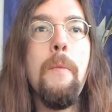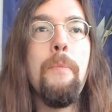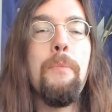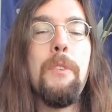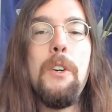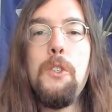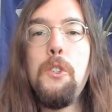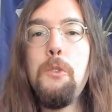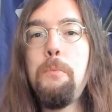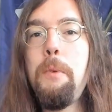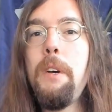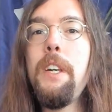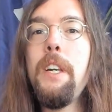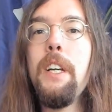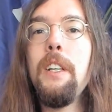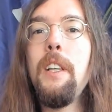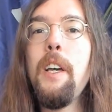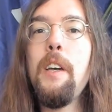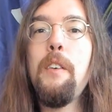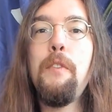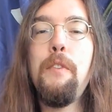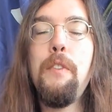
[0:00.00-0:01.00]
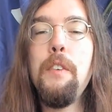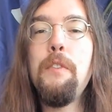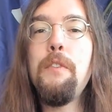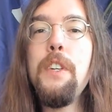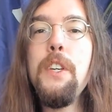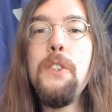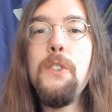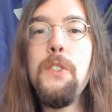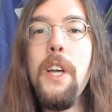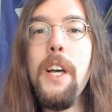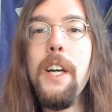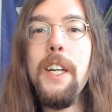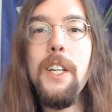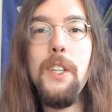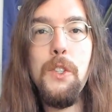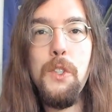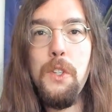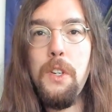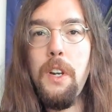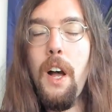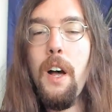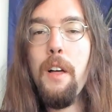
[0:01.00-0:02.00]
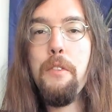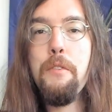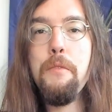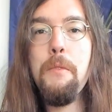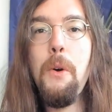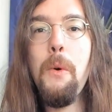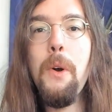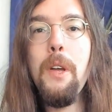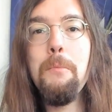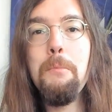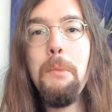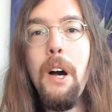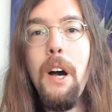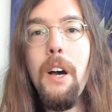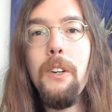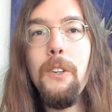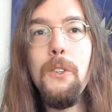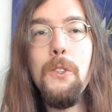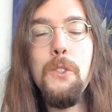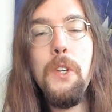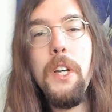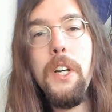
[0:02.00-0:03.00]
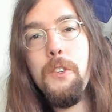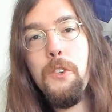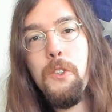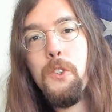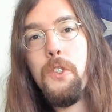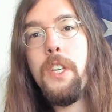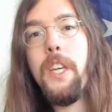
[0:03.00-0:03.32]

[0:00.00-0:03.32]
they're spending like 50 seconds not throwing bottles and just